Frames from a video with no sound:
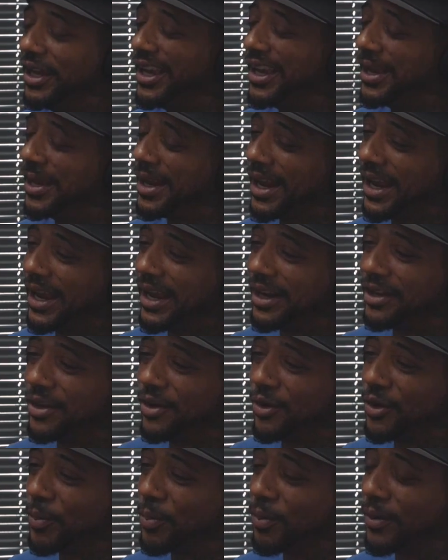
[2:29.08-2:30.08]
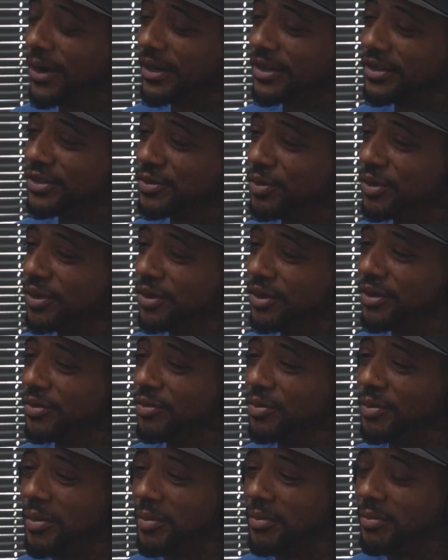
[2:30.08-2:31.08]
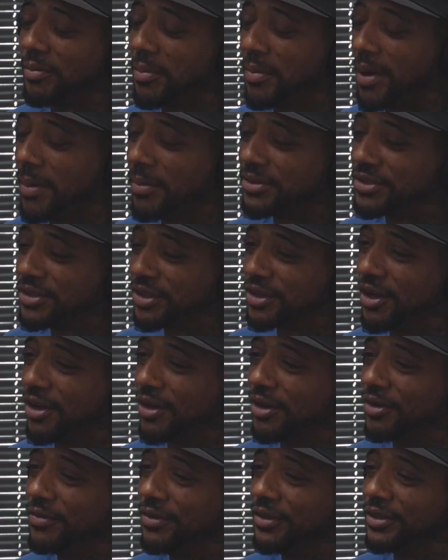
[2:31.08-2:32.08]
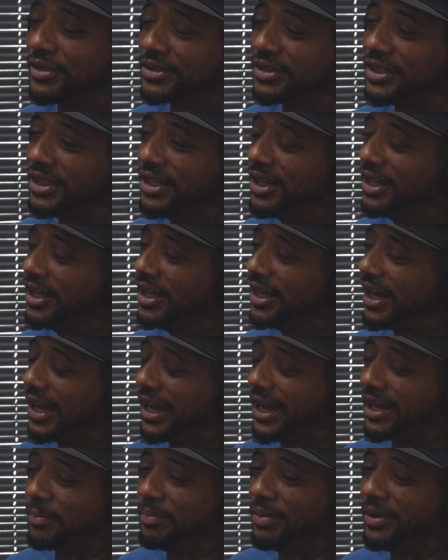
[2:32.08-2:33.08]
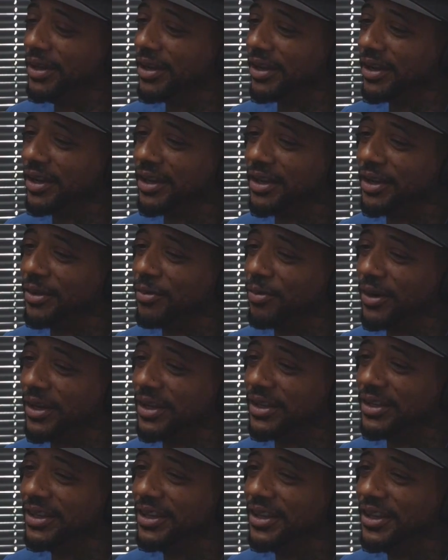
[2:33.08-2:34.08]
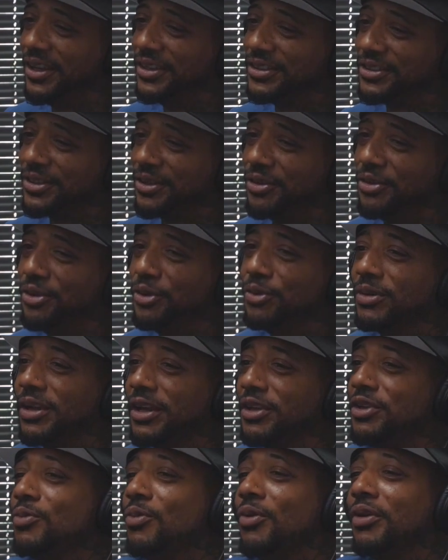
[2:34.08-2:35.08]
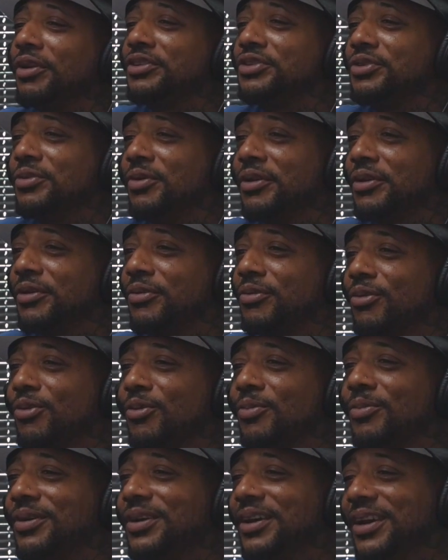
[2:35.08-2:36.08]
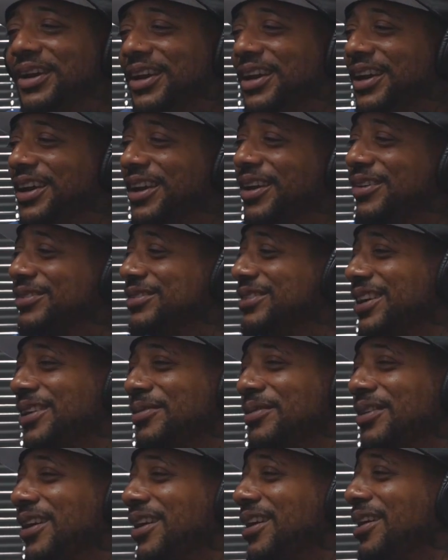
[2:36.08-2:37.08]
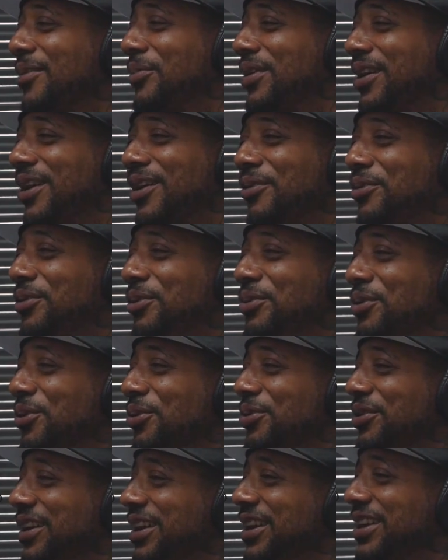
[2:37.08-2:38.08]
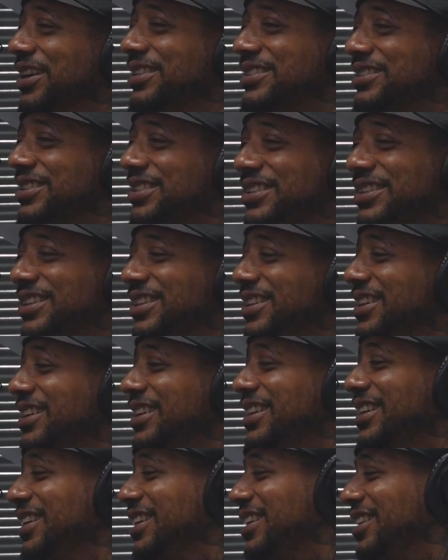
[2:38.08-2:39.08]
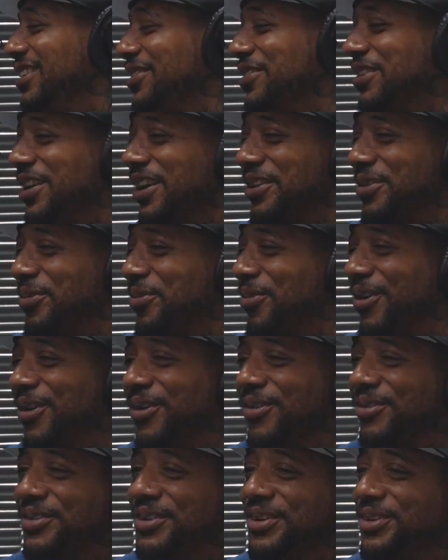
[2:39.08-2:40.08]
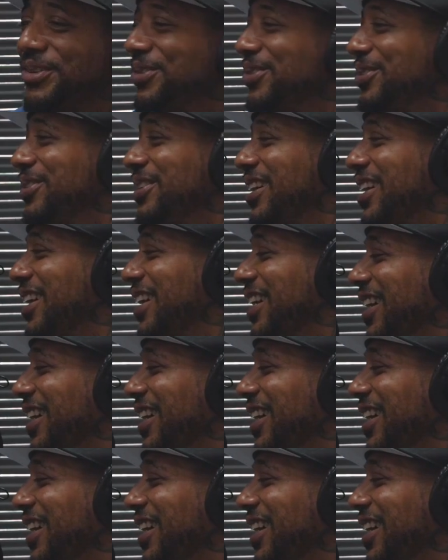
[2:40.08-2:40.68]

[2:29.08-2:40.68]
And I had to go to practice with her when my mama took all of us. I had to be there anyway. So the dude was like, you want to join a group? And I was like, nah, man, I don't do no dancing. You got the wrong dude. Nah.